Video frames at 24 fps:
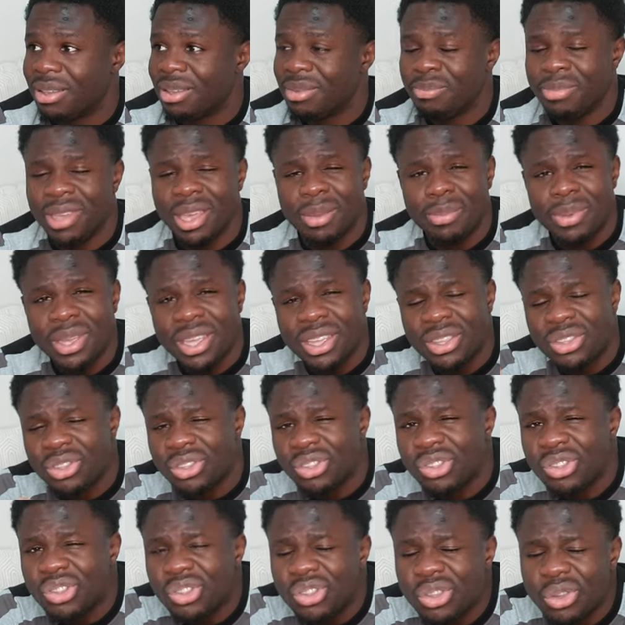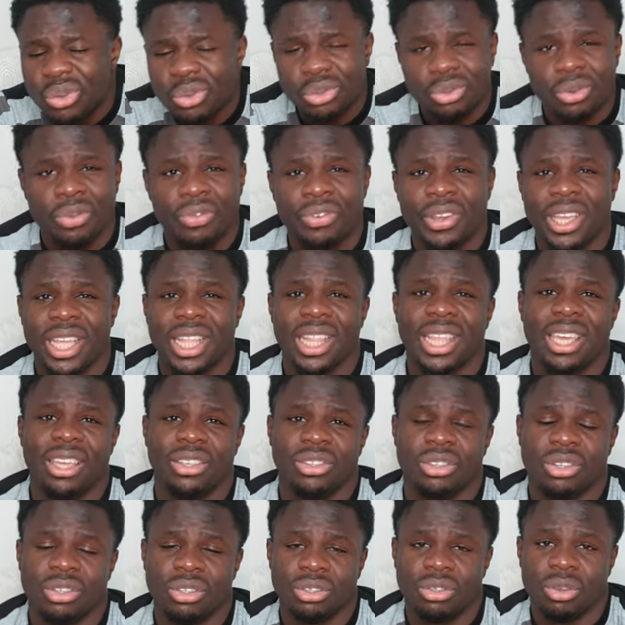maybe 2 to 3
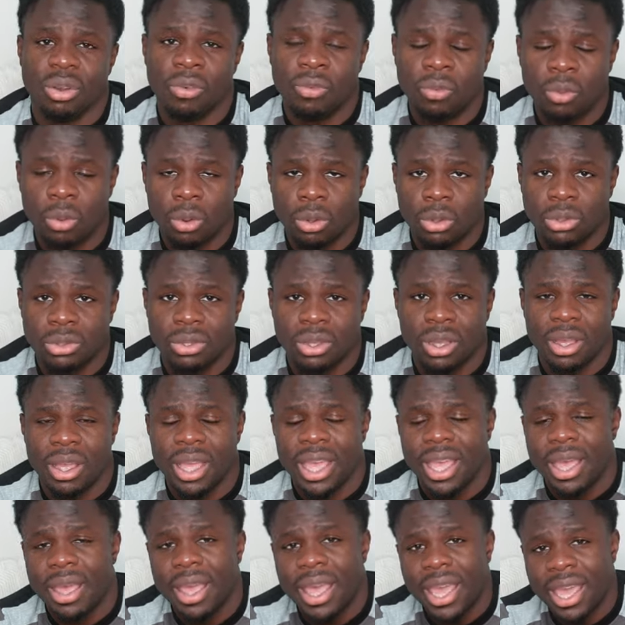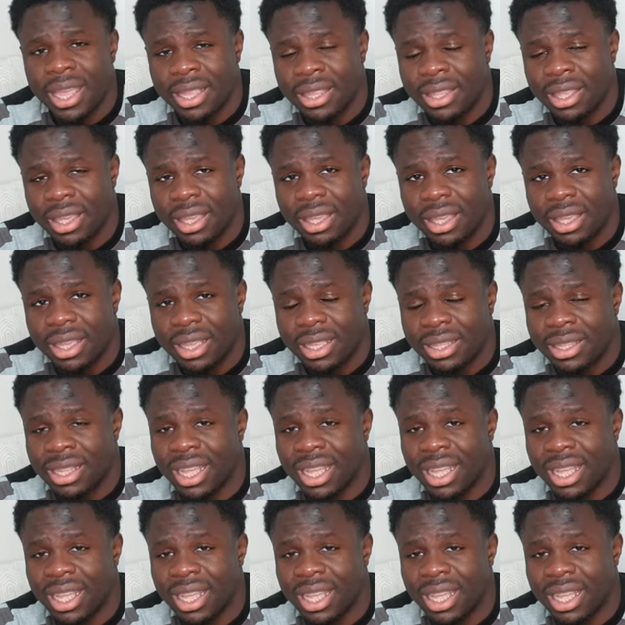liters of water a day.